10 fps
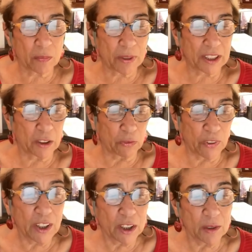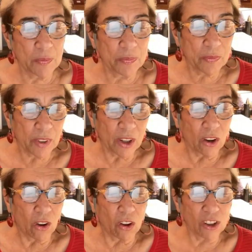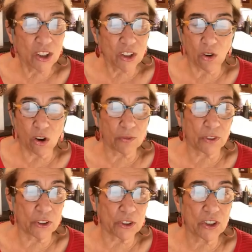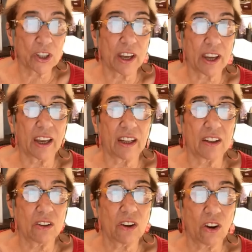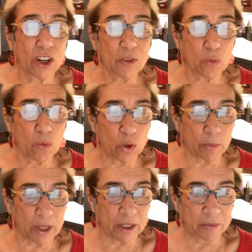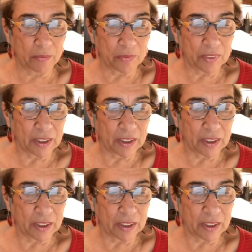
But the film also offers a heartwarming